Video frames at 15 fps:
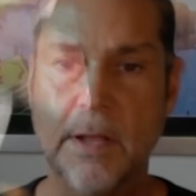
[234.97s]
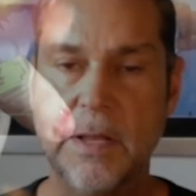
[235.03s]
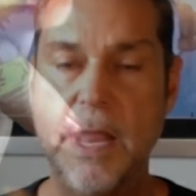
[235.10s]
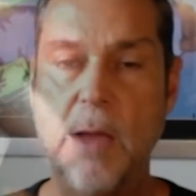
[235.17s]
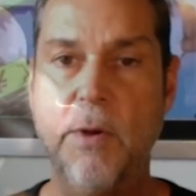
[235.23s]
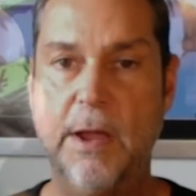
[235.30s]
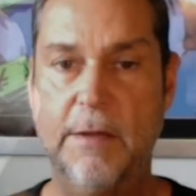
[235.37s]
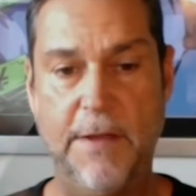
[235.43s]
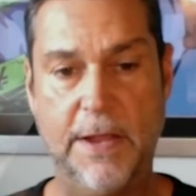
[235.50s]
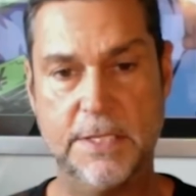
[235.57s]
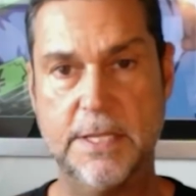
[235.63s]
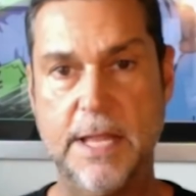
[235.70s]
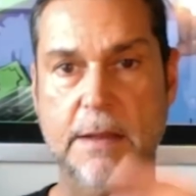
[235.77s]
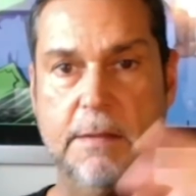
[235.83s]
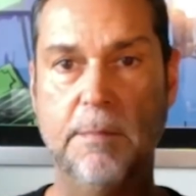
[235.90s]
network effects.
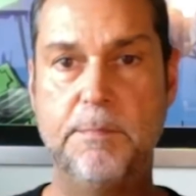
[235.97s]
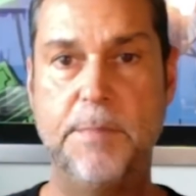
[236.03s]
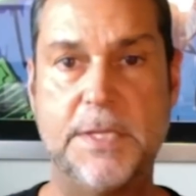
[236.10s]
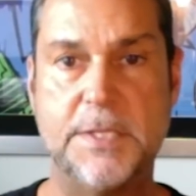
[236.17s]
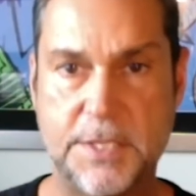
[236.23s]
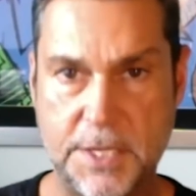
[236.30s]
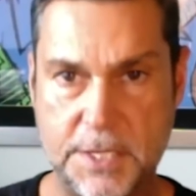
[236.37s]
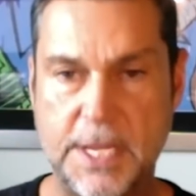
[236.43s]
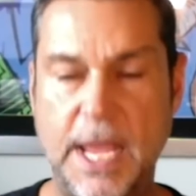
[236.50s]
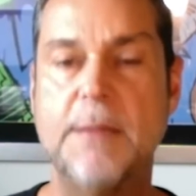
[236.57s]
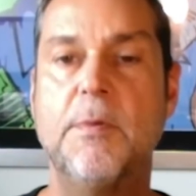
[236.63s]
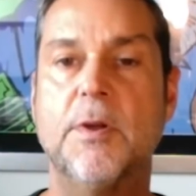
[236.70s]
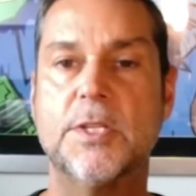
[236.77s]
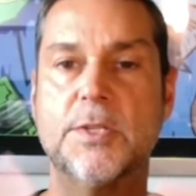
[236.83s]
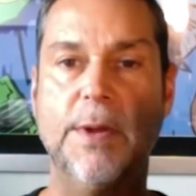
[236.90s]
And then businesses
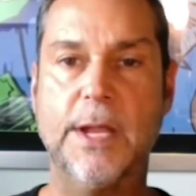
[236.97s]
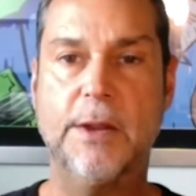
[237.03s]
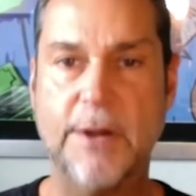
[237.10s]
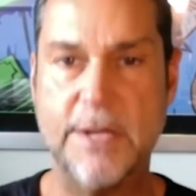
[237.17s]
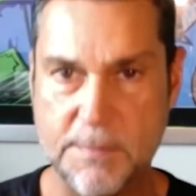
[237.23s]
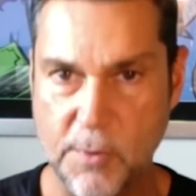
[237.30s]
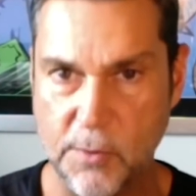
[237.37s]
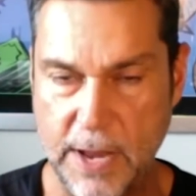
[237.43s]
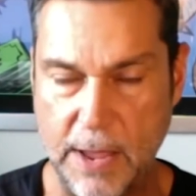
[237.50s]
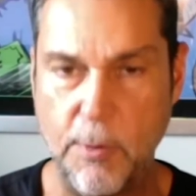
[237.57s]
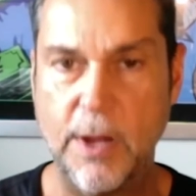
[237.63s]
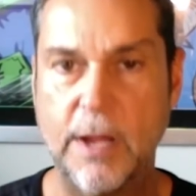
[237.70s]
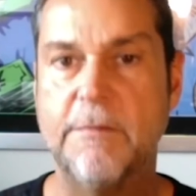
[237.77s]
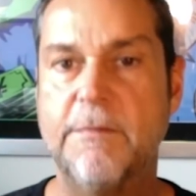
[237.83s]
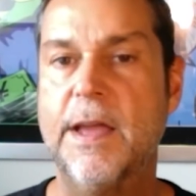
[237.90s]
came onto it, creating more
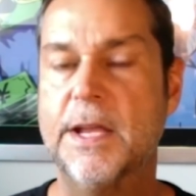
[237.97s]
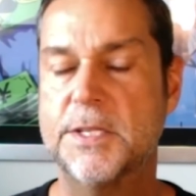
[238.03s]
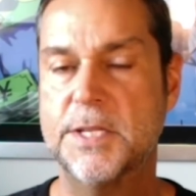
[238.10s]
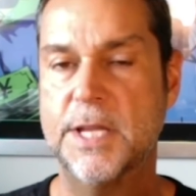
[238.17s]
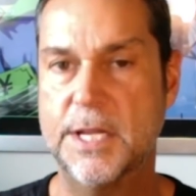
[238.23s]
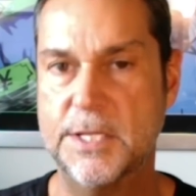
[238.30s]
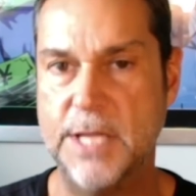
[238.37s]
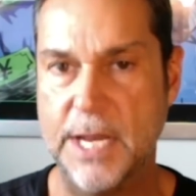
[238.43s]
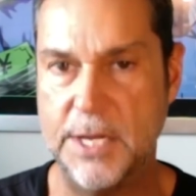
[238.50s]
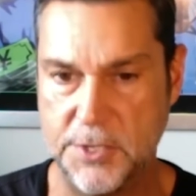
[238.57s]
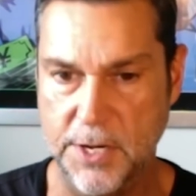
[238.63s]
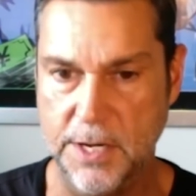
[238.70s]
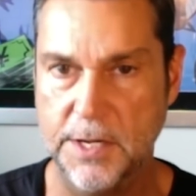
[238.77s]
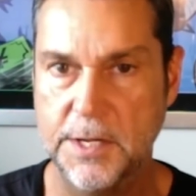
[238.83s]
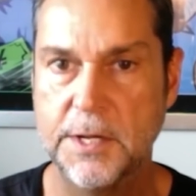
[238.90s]
network effects,
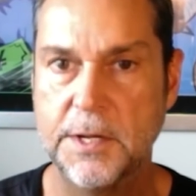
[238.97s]
etc.